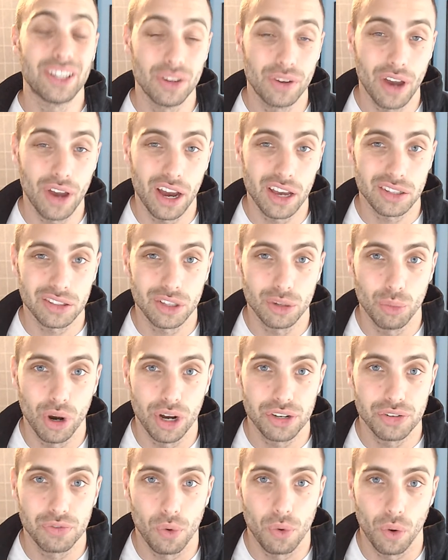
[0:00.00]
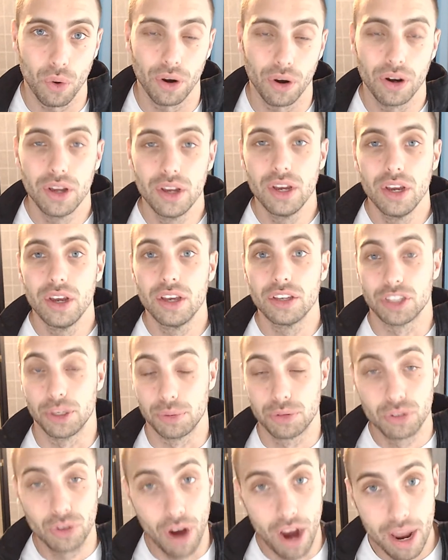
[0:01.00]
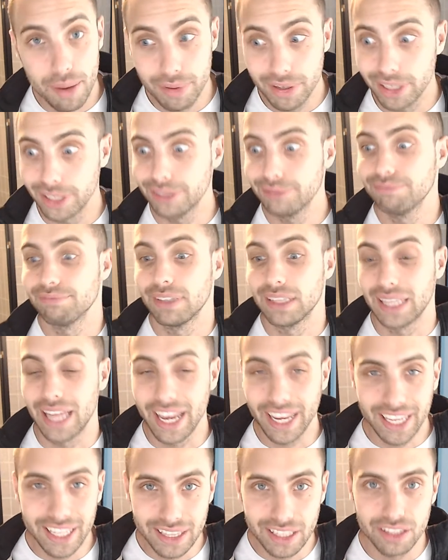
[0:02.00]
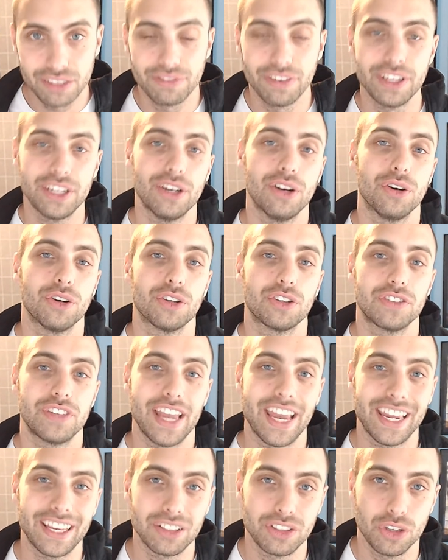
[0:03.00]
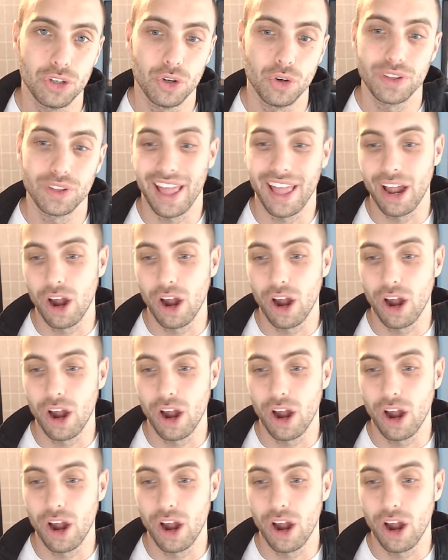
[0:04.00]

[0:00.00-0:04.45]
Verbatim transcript: thank you guys so much for subscribing, liking these videos, staying tuned.